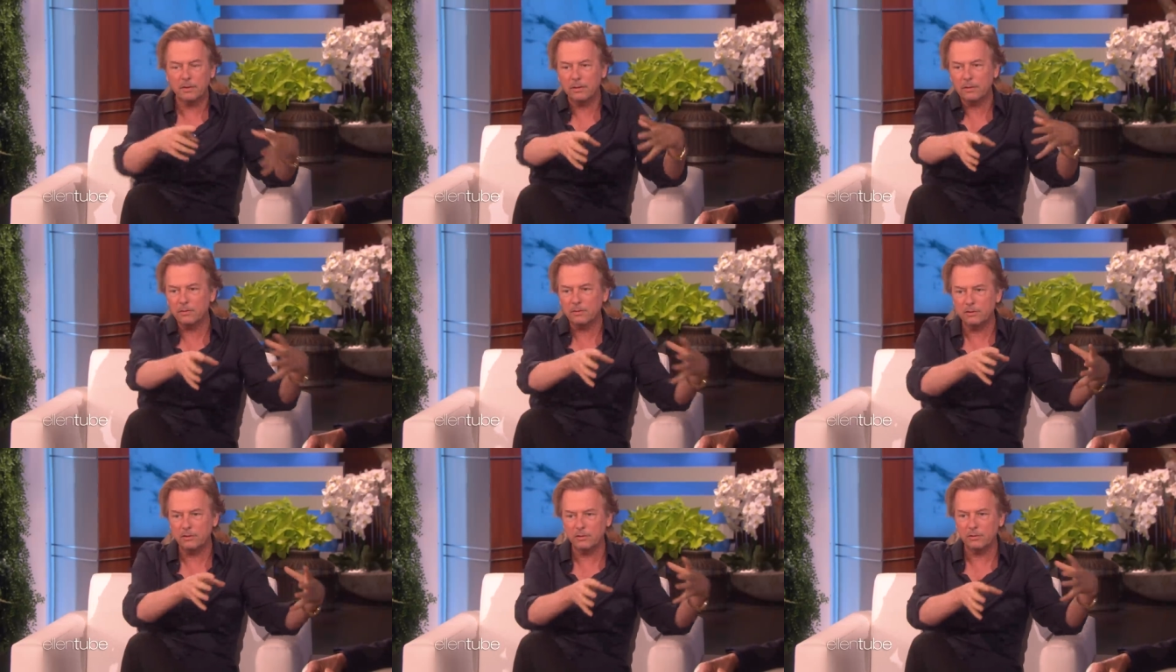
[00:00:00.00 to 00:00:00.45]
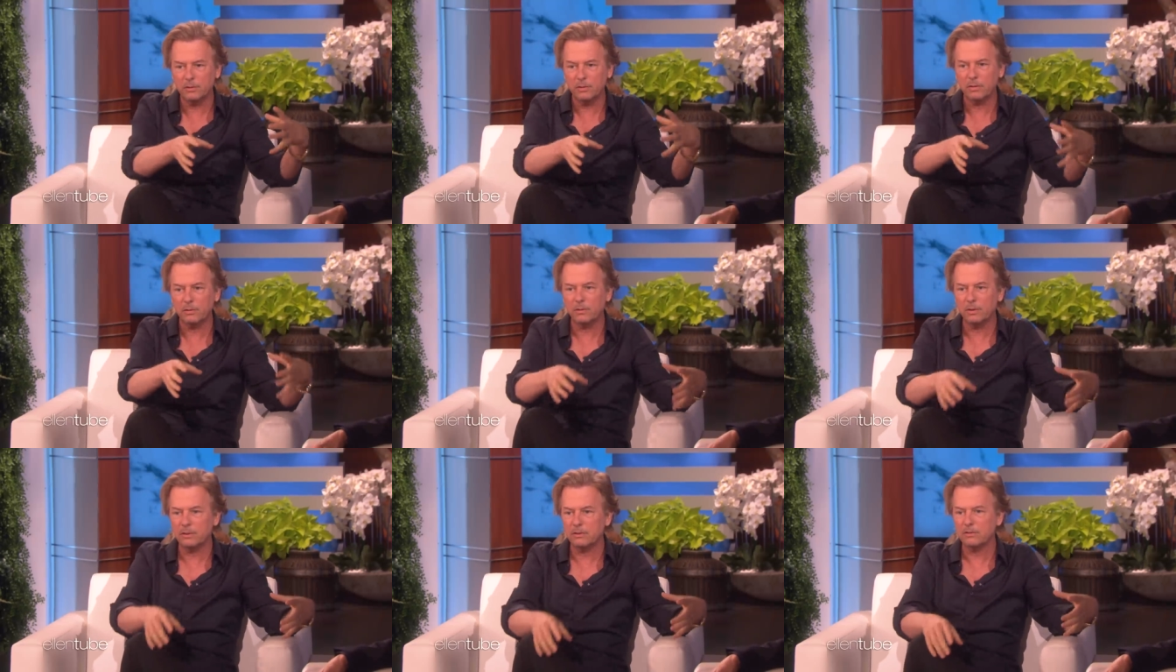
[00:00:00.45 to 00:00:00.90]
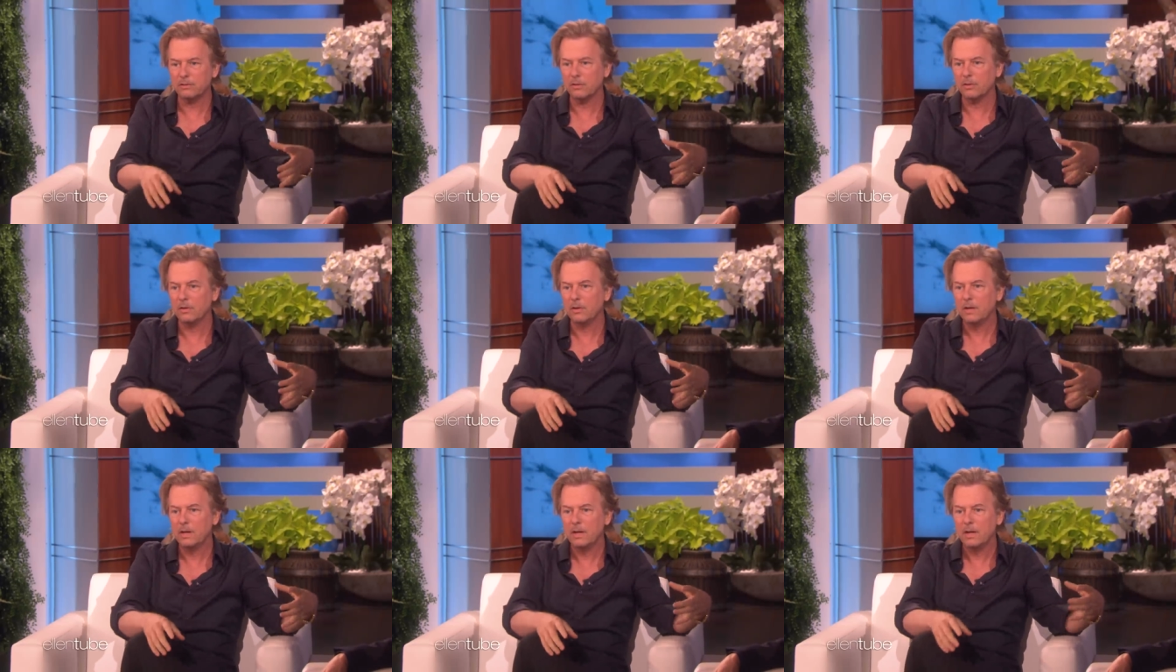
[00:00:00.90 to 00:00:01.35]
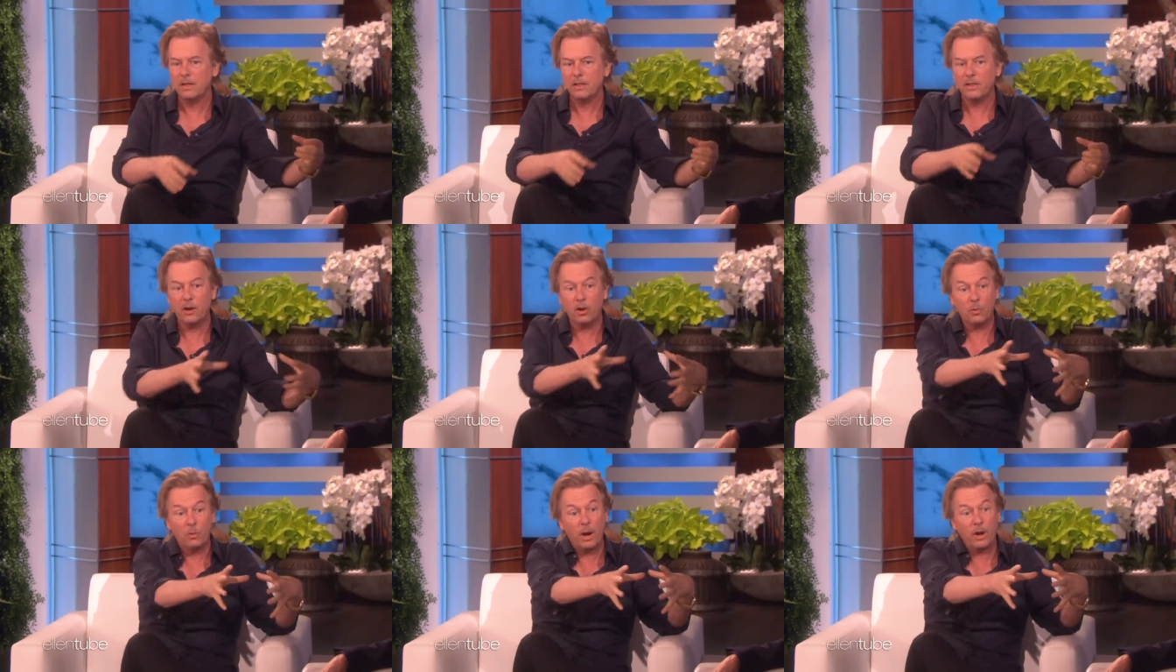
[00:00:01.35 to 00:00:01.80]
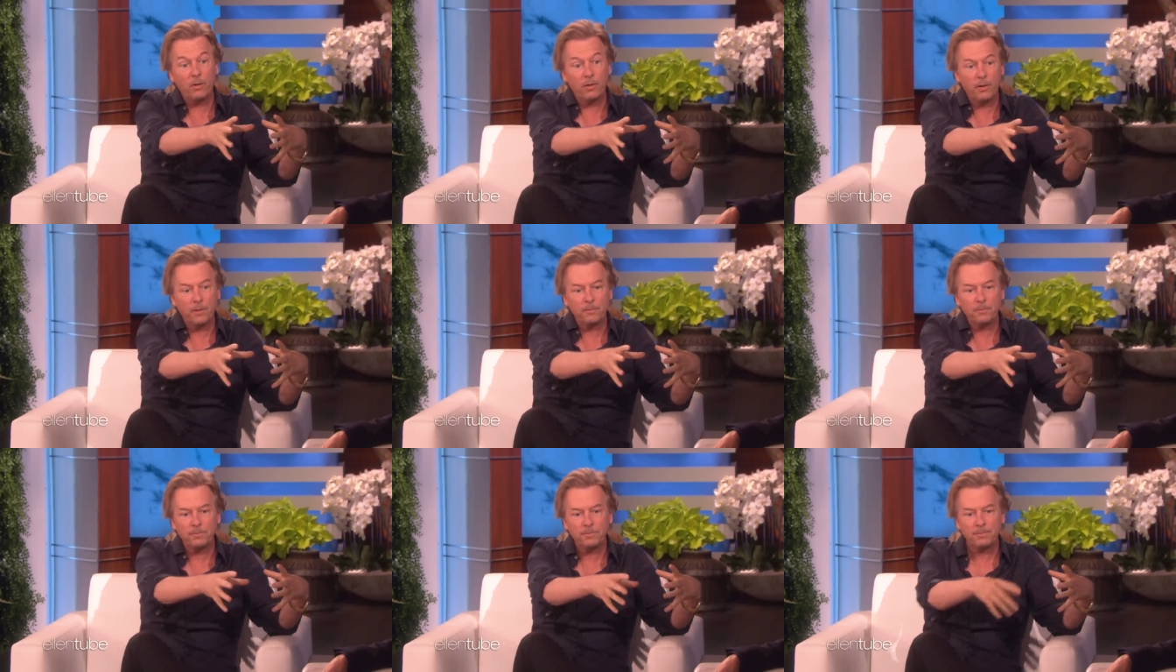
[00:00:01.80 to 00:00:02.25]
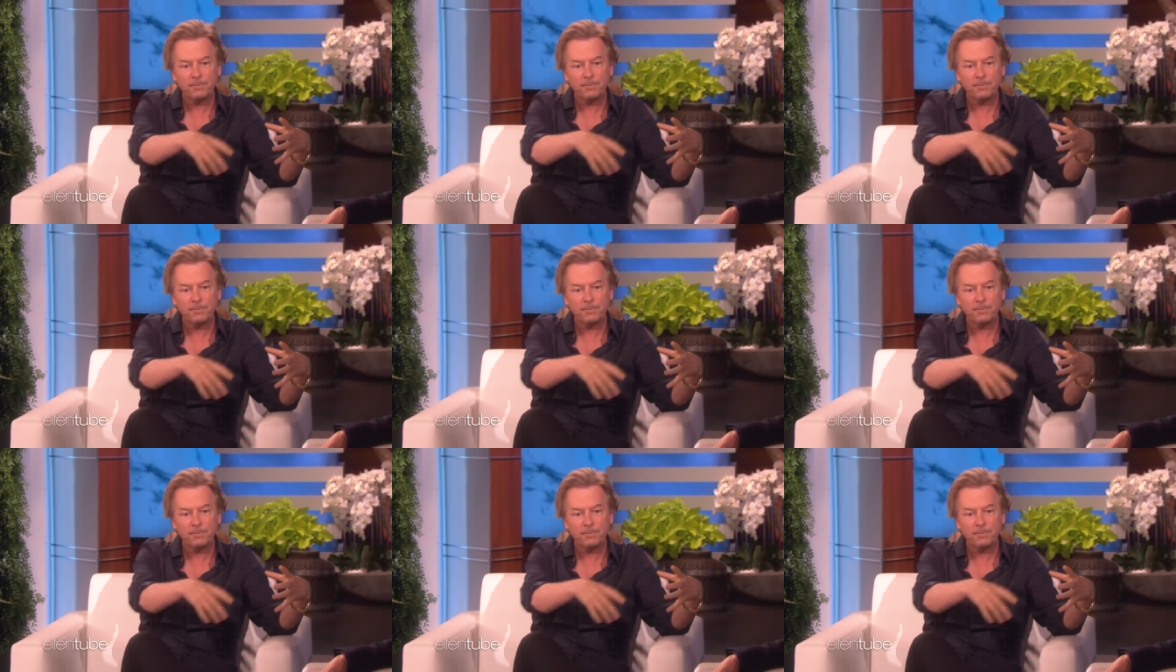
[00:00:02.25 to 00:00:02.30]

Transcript: You know, she's really rich. So they're around her.